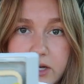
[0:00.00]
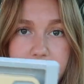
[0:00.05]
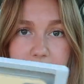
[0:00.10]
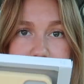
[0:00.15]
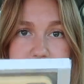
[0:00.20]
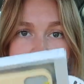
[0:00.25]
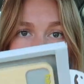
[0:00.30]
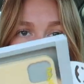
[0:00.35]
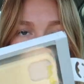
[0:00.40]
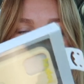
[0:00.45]
I
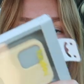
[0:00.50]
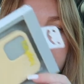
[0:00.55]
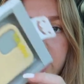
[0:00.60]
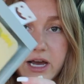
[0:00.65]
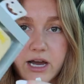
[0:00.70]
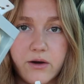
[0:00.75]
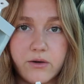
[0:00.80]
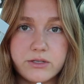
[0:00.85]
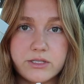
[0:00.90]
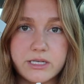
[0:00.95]
got this one for
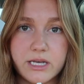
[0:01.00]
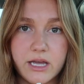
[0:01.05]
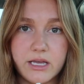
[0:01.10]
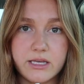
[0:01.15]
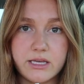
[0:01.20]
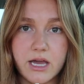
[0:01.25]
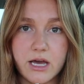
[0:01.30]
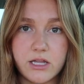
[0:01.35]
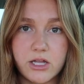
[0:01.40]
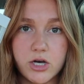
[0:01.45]
now. It's like a
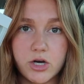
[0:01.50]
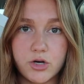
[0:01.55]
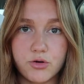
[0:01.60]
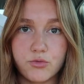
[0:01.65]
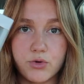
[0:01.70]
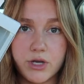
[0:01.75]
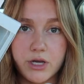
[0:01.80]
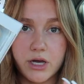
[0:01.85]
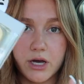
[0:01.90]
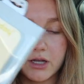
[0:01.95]

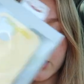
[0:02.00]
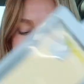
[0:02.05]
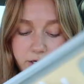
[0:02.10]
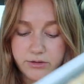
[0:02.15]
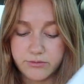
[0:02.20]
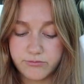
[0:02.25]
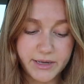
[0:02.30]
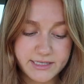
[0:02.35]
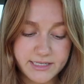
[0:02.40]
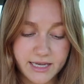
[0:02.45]
yellowy
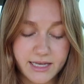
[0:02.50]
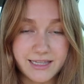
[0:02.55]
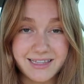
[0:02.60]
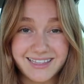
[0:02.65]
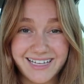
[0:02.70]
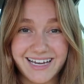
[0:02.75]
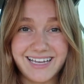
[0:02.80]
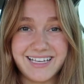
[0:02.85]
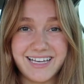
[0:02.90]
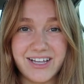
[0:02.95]
color. It's like a
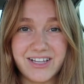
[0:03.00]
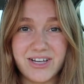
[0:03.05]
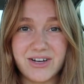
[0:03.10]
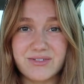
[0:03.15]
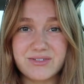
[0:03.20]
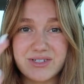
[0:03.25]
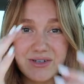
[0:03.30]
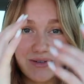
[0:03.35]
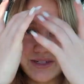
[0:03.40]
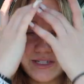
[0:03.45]
light
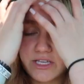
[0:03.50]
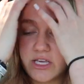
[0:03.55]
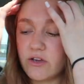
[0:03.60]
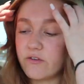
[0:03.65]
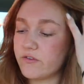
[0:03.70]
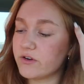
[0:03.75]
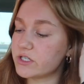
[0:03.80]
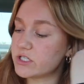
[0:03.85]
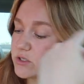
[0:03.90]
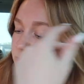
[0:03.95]
yellow, so it's
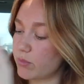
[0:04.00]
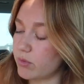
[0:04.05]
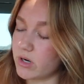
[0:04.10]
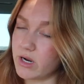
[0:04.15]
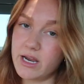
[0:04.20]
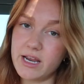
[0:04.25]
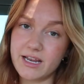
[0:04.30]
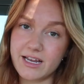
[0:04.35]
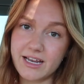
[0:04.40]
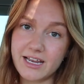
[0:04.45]
cute for
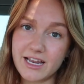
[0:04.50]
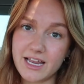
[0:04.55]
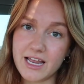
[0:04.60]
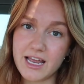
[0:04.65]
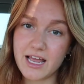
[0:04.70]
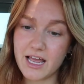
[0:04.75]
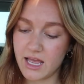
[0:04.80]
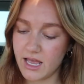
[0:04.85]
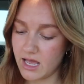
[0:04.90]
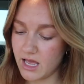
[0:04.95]
spring
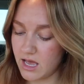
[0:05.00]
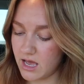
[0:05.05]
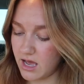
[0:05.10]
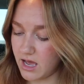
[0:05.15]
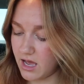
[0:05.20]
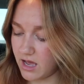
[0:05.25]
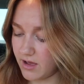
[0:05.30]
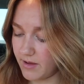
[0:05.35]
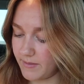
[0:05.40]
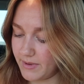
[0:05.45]

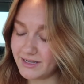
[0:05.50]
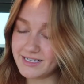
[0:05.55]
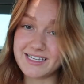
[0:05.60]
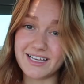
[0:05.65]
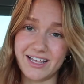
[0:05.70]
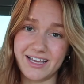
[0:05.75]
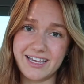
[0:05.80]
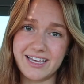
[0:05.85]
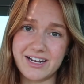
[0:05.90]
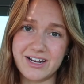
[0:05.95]

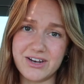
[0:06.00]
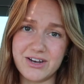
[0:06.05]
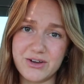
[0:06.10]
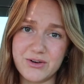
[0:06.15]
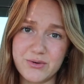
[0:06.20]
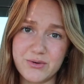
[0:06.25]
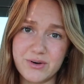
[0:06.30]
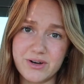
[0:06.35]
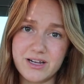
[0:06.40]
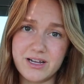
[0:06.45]
until I get a
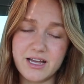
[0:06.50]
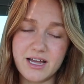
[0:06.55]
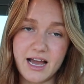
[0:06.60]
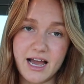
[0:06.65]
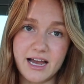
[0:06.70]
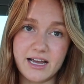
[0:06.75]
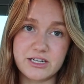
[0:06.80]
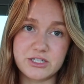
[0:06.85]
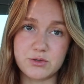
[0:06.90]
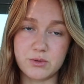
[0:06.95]
new
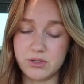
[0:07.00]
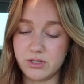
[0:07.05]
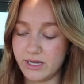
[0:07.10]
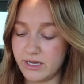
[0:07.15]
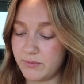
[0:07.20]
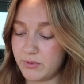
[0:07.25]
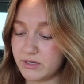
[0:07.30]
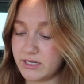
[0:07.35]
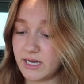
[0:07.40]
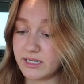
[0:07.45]
actual
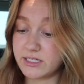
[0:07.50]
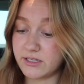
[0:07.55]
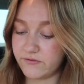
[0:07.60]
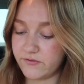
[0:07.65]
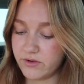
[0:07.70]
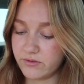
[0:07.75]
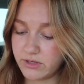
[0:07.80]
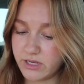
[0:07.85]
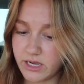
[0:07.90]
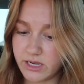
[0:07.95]
like protective
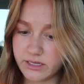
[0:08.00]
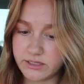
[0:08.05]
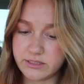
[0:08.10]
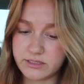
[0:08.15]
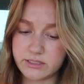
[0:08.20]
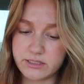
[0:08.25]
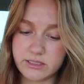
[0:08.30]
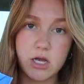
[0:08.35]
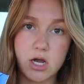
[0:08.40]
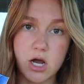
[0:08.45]
phone
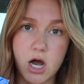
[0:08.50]
case.